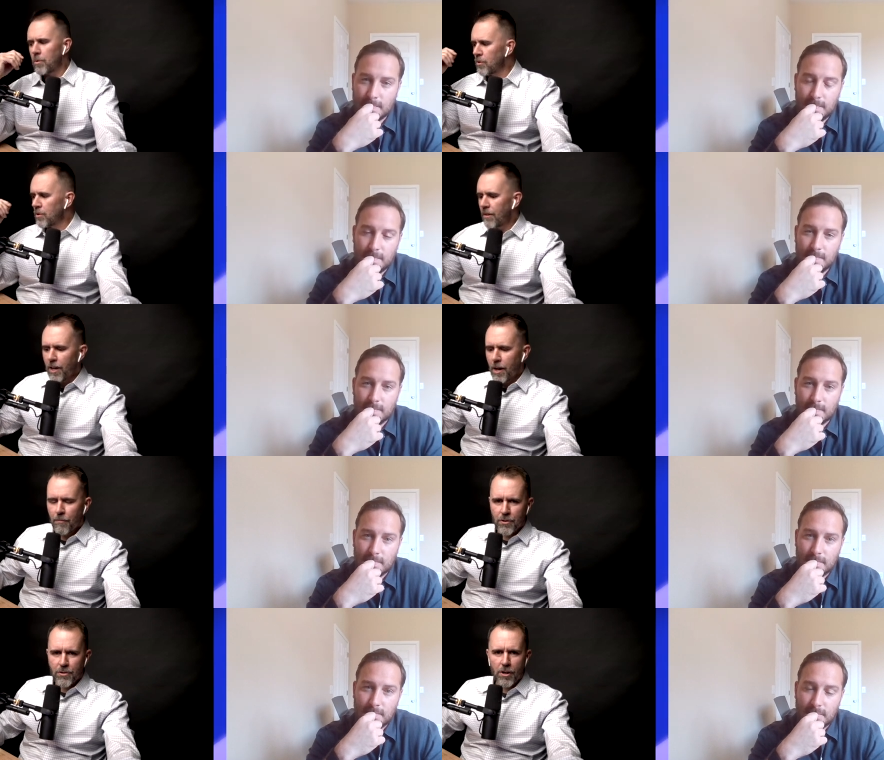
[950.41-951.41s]
Speaker 1: would you give
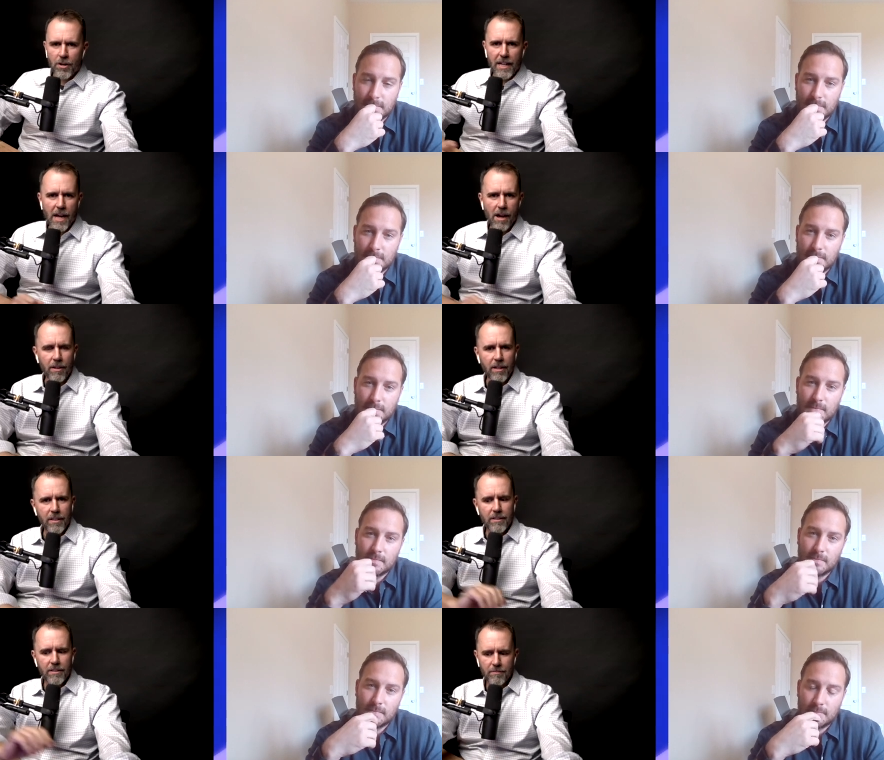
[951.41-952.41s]
them for starting out
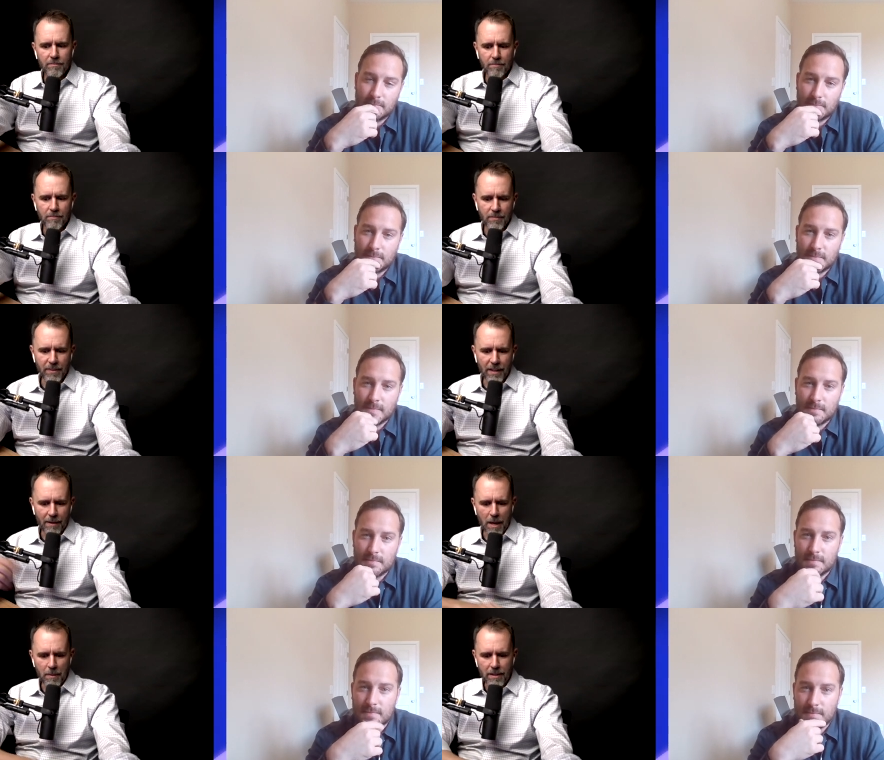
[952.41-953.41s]

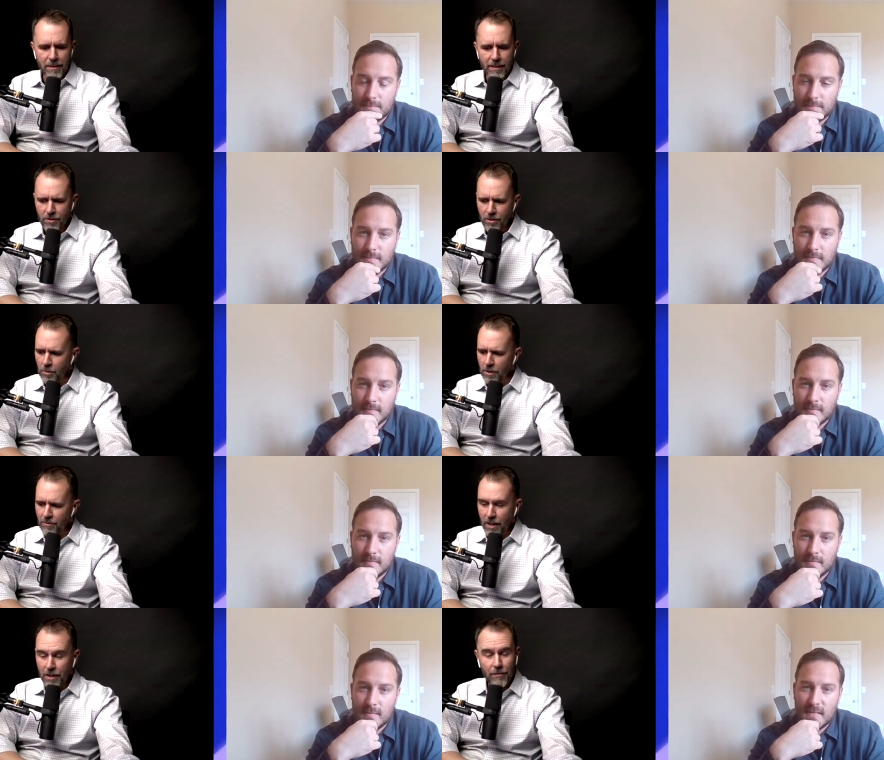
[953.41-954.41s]
that maybe that you would
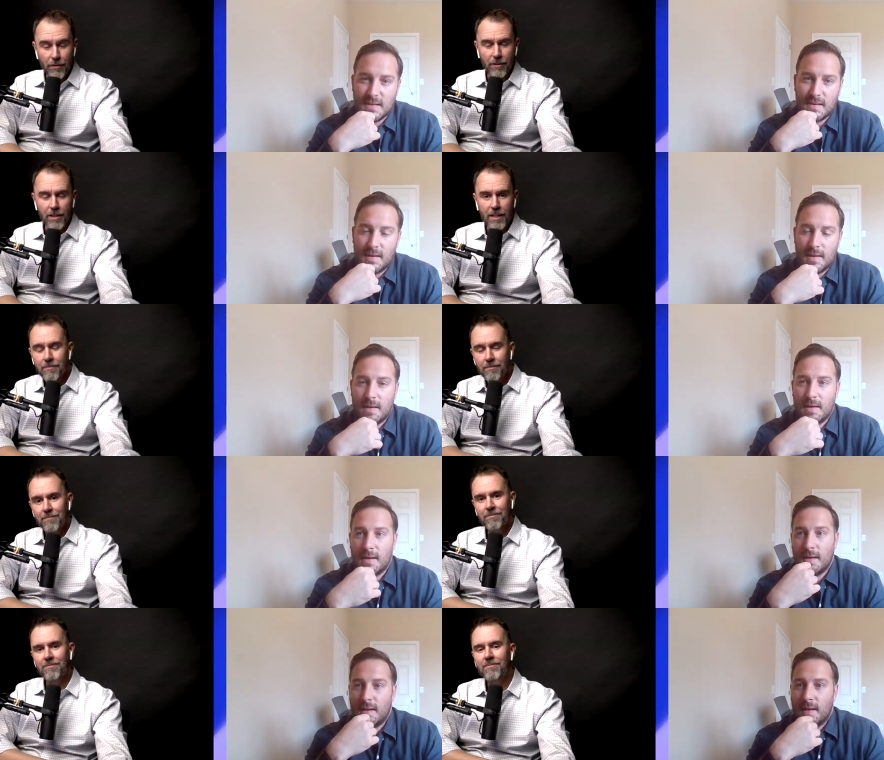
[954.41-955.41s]
have done differently?
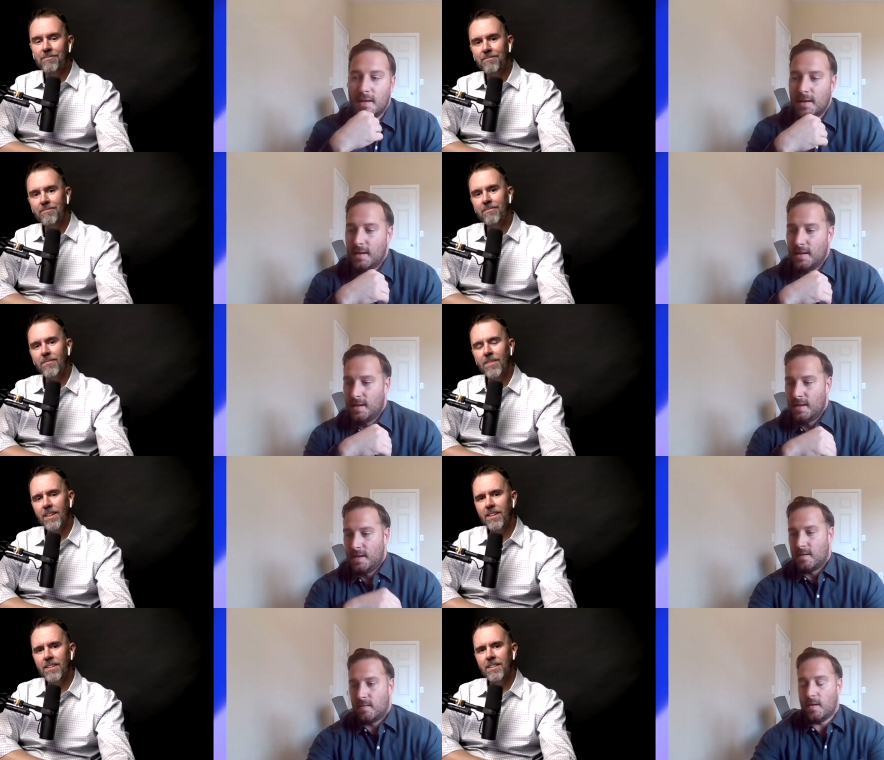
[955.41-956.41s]

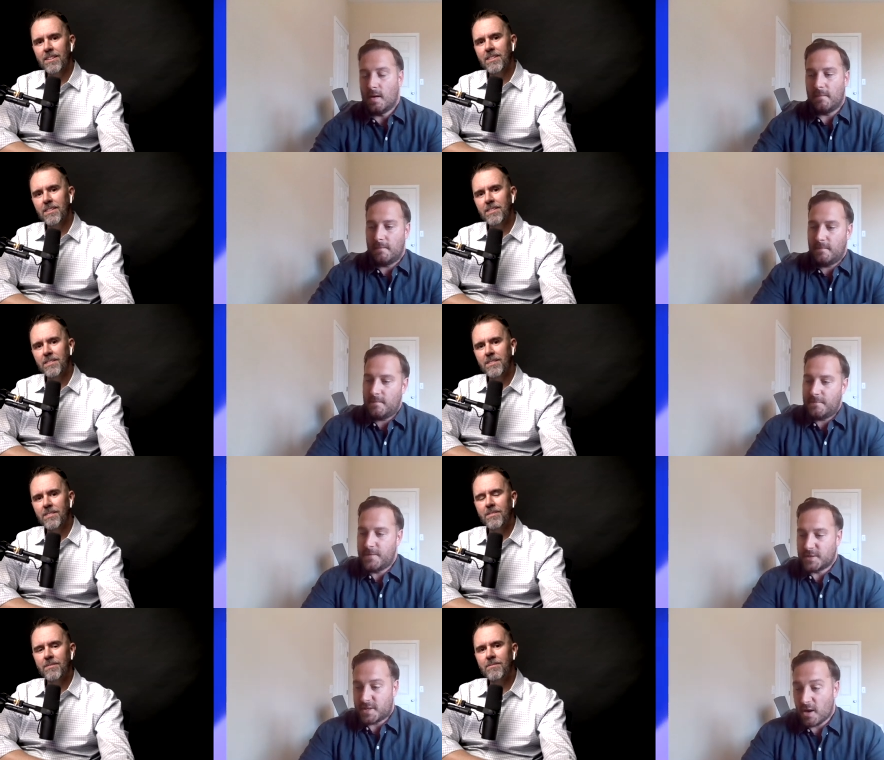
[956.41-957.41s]
Speaker 2: Well,
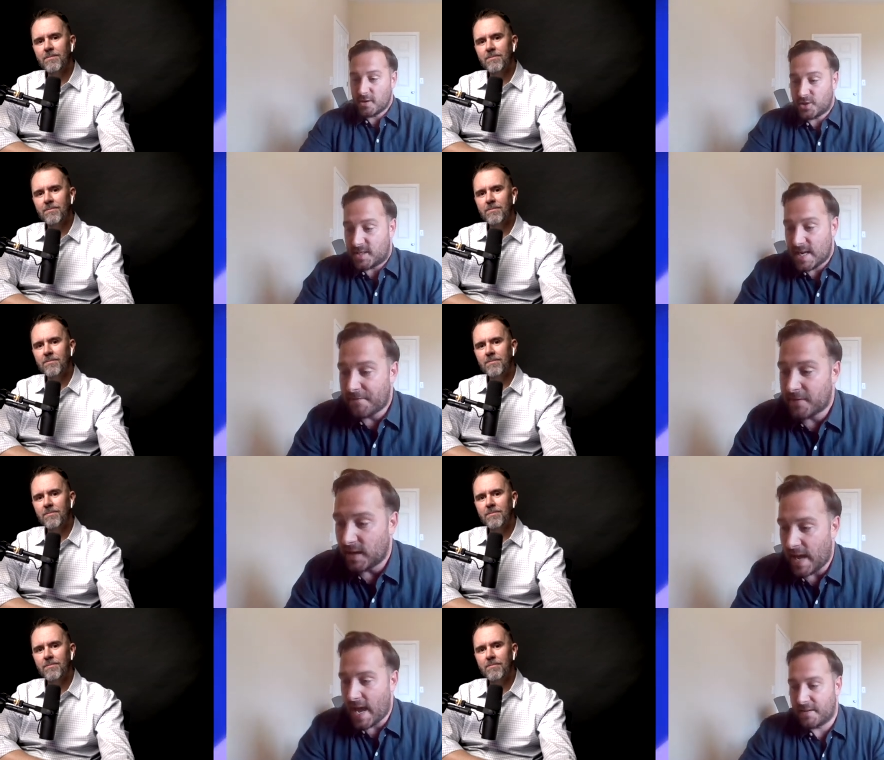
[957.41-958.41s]
for starters, you
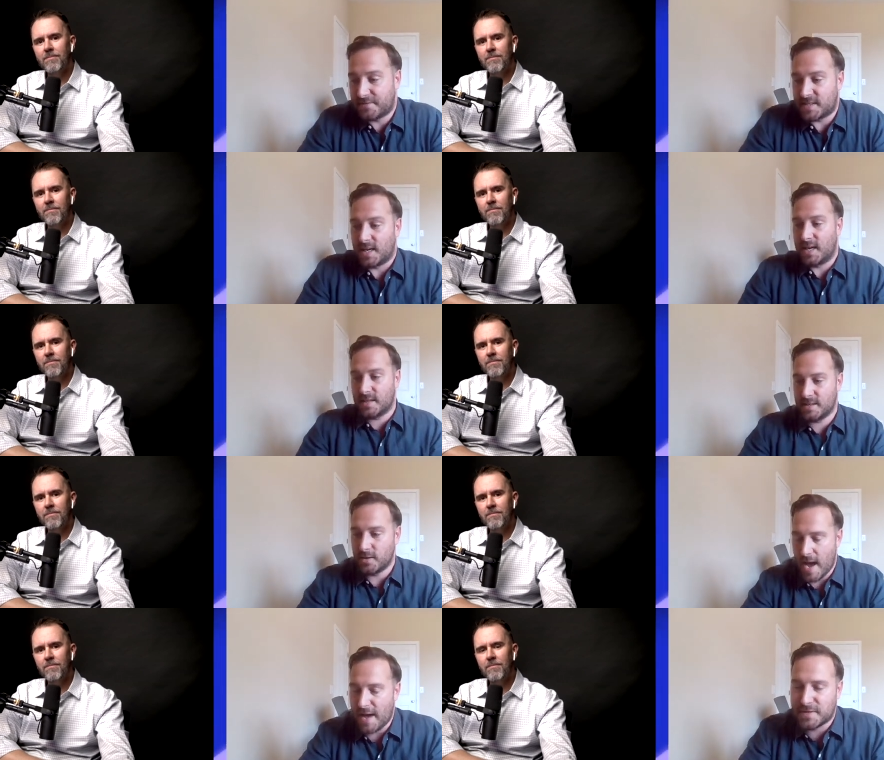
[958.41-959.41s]
definitely have to
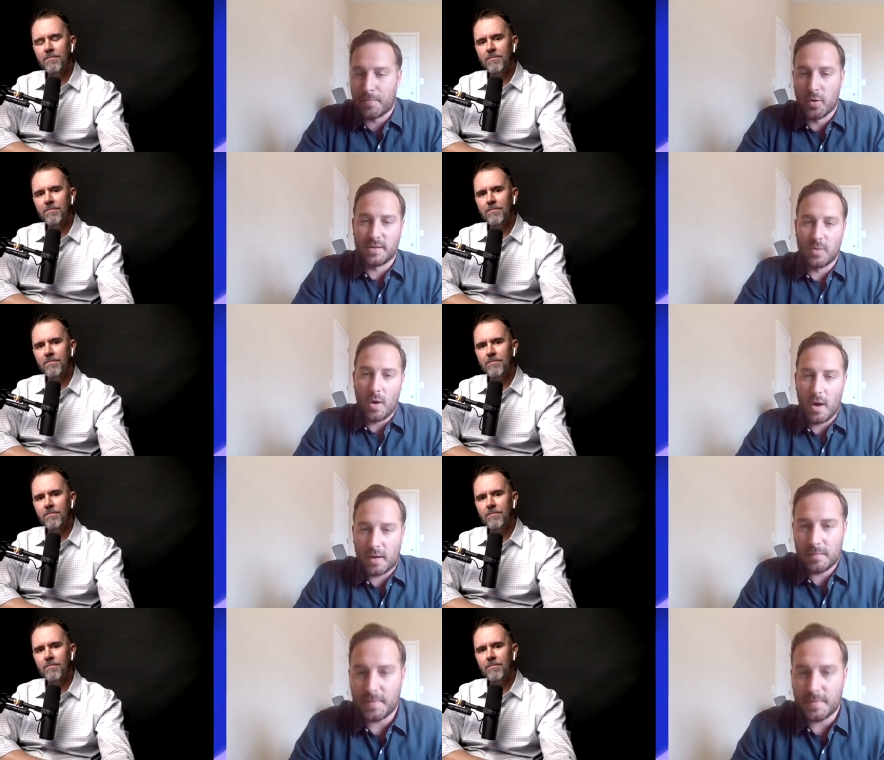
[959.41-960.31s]
you have to put in the work